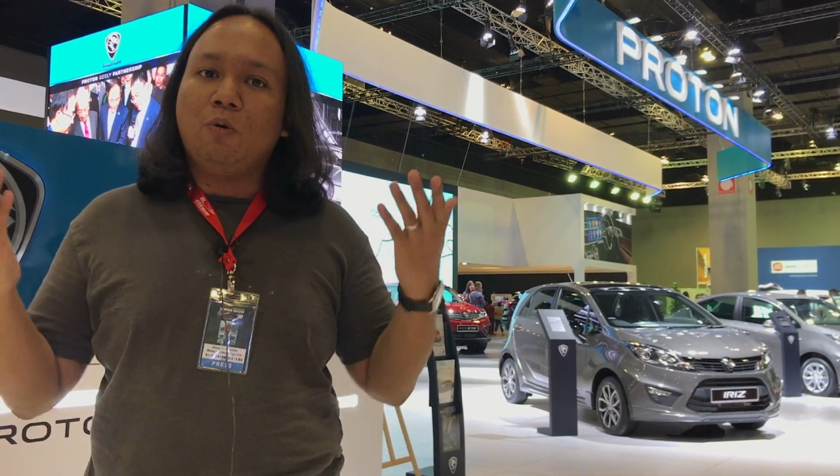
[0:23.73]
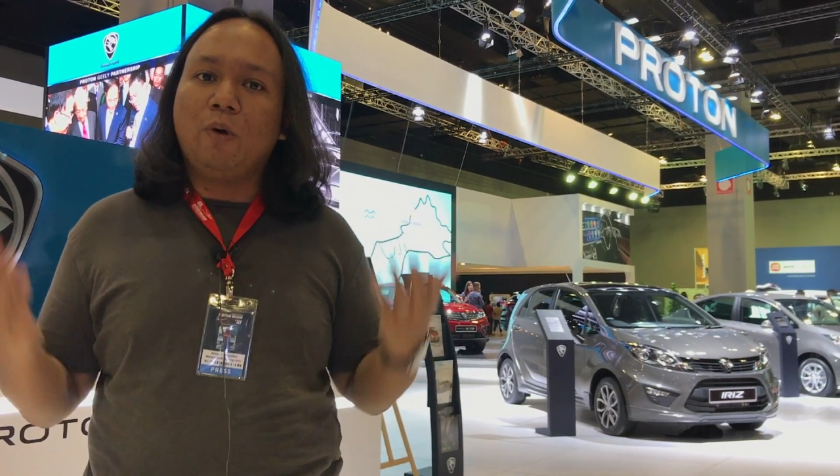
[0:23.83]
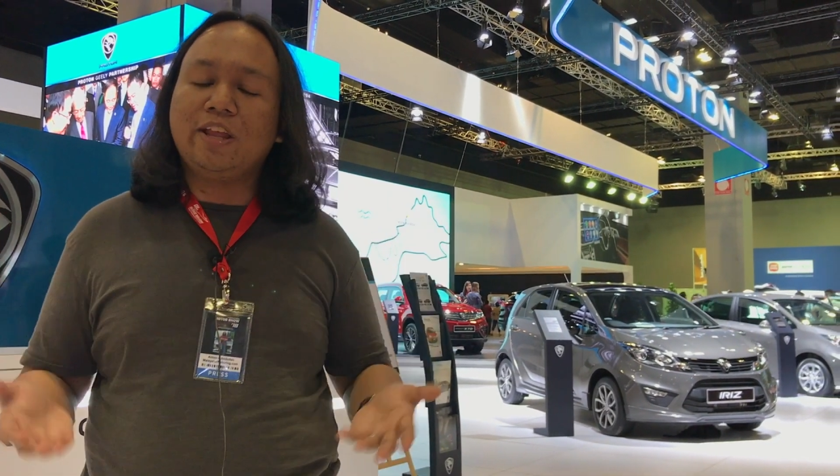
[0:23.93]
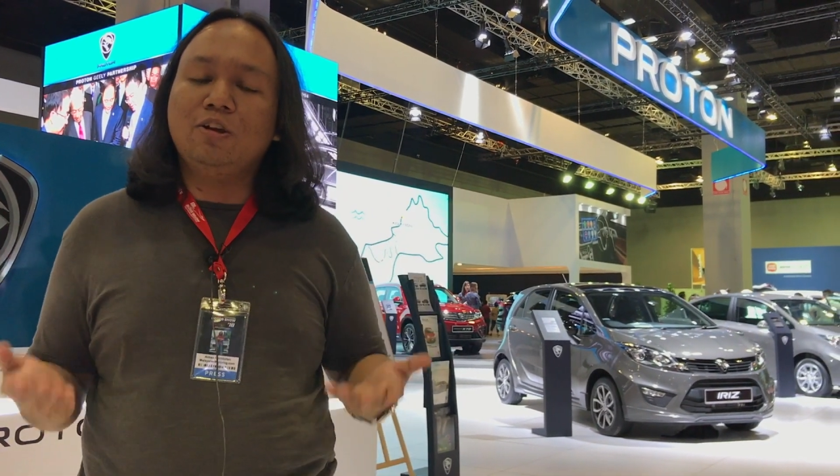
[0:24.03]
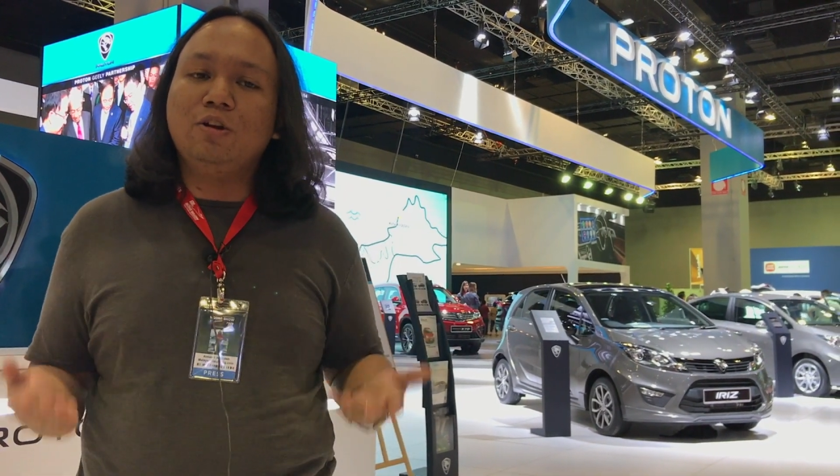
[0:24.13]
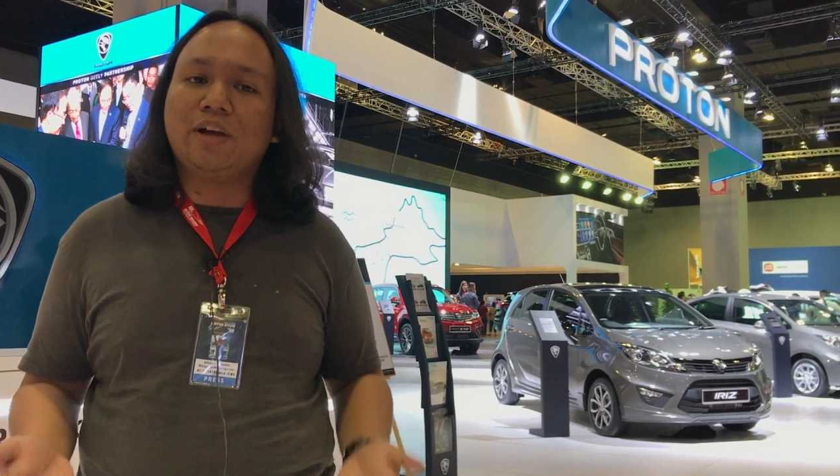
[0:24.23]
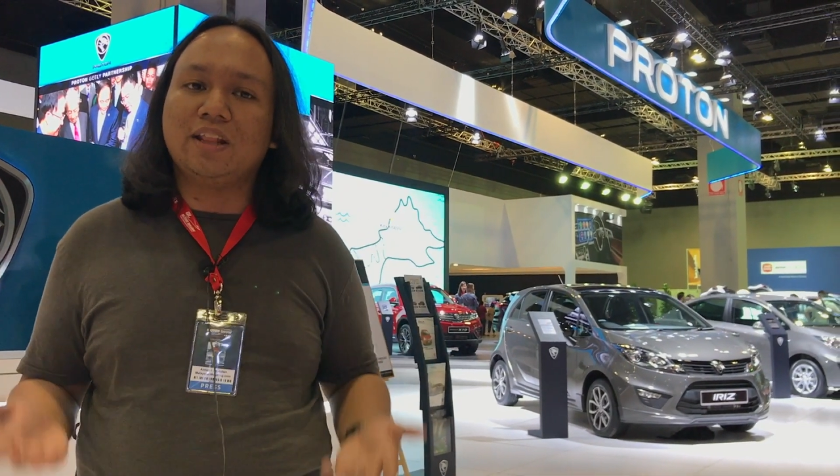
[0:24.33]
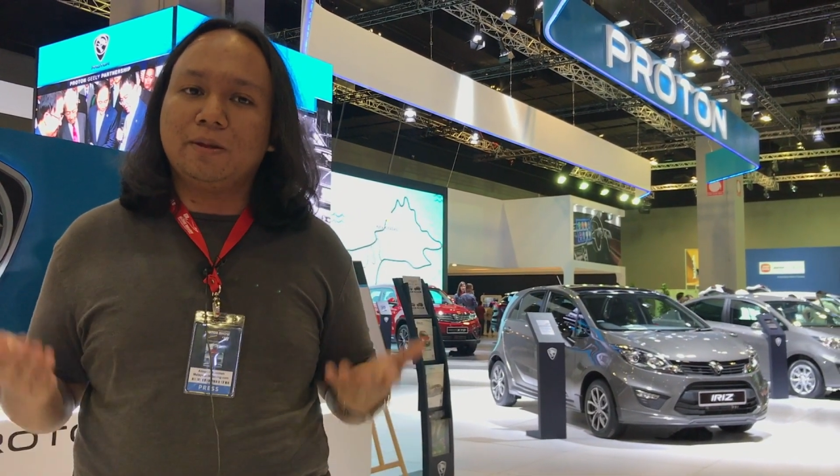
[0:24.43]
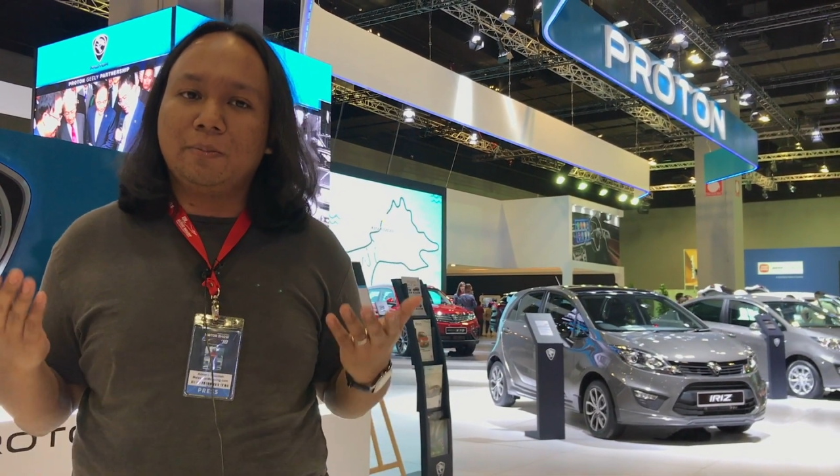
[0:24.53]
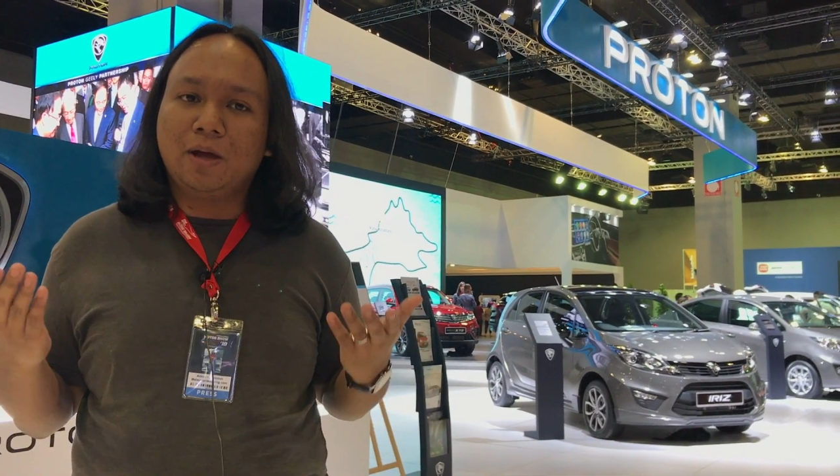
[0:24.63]
when you look
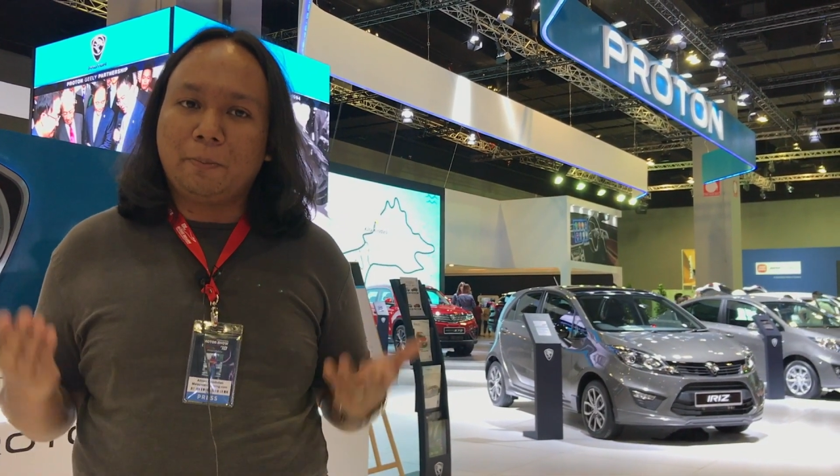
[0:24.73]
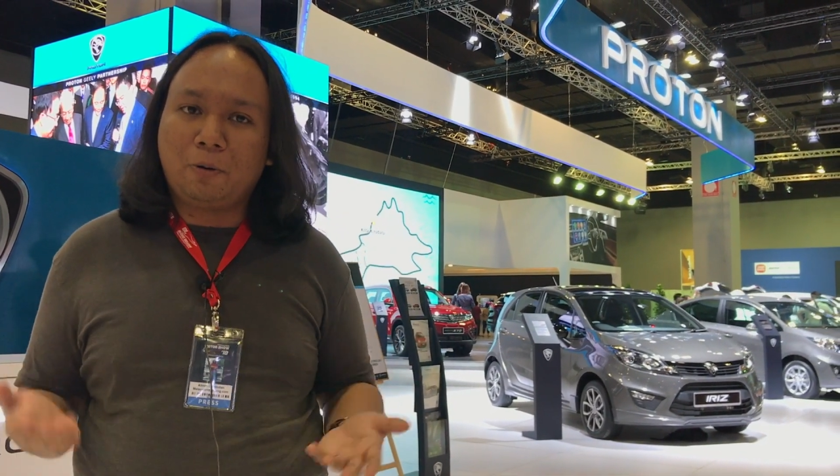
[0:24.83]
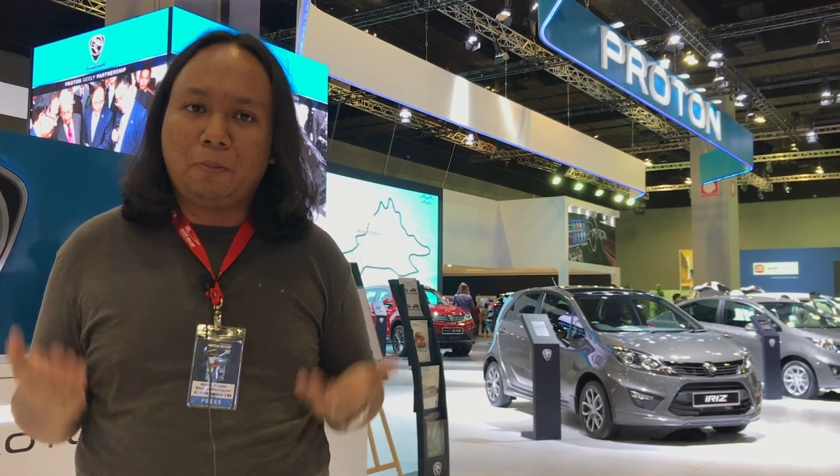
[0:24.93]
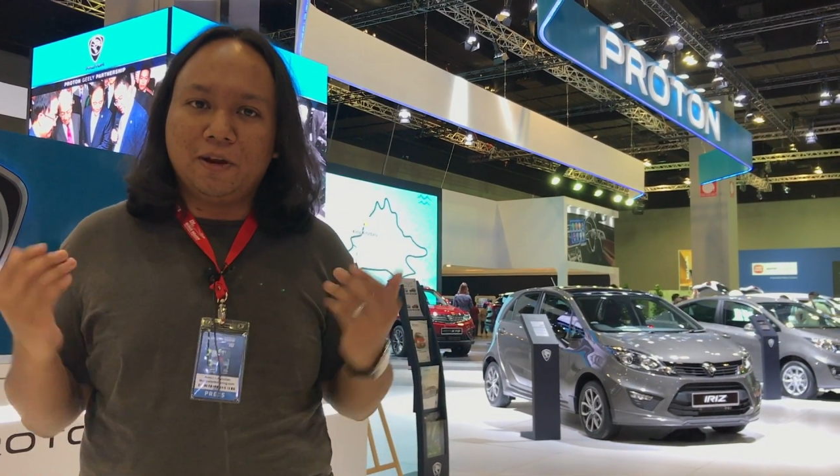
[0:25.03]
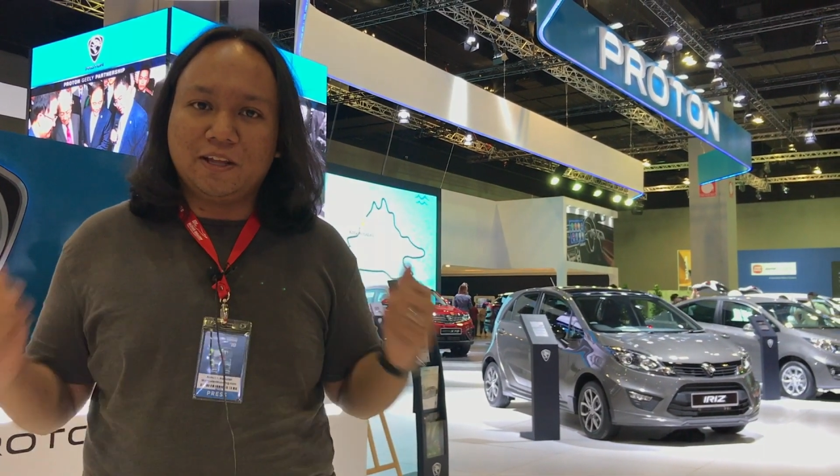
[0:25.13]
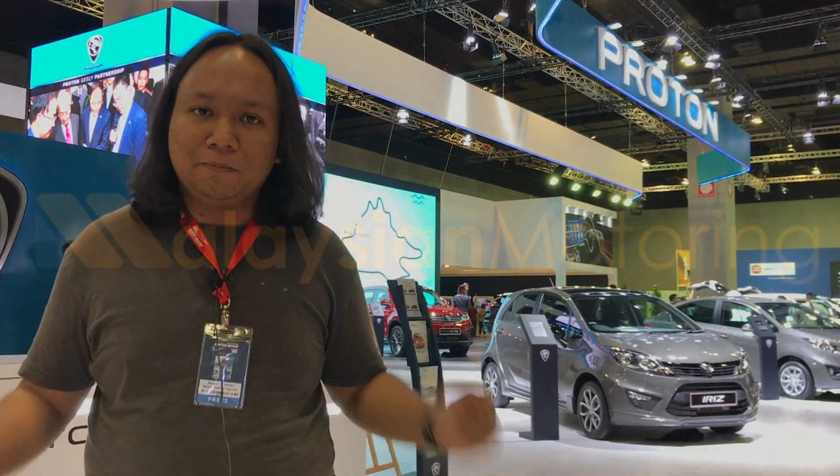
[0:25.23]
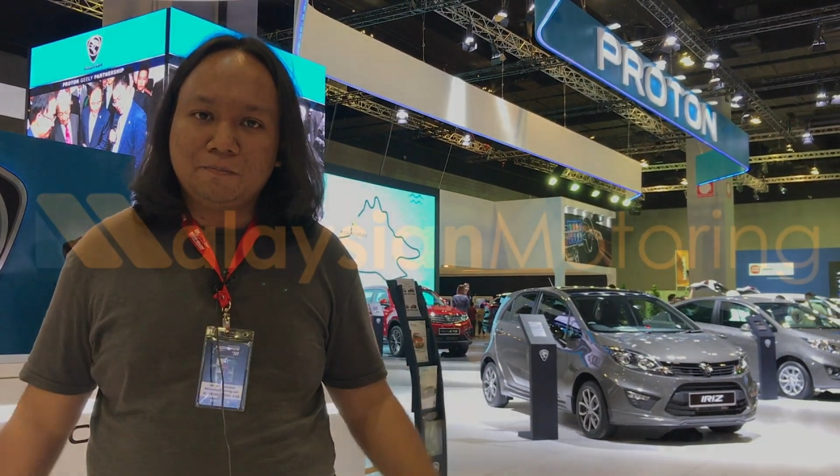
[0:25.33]
at them properly.